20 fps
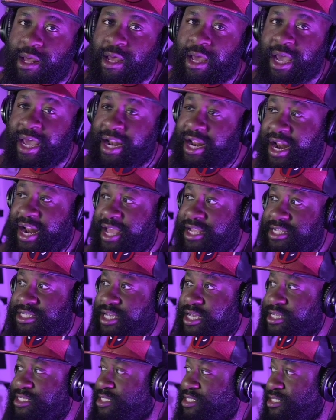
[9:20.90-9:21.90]
And it ain't
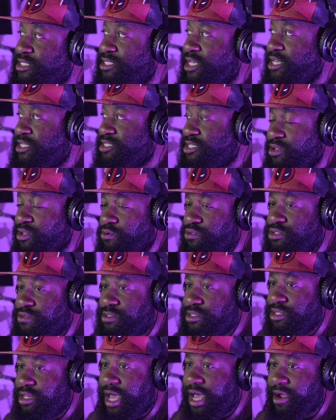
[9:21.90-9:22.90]
just exclusive
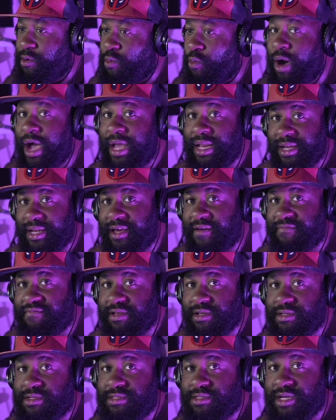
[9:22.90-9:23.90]
to like white
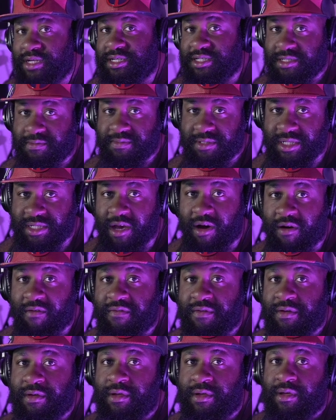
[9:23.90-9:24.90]
leftists such as himself.
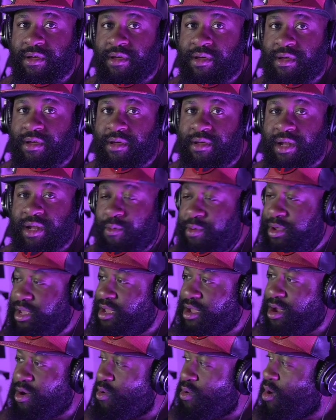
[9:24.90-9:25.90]
Now we could
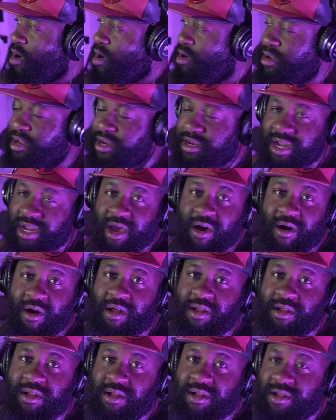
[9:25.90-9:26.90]
go all in a de-
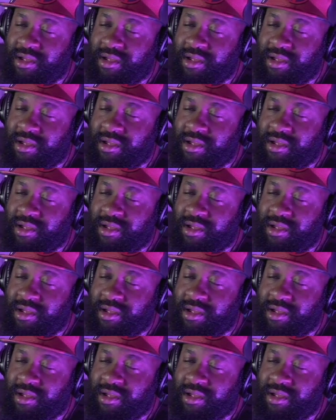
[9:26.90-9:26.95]
all.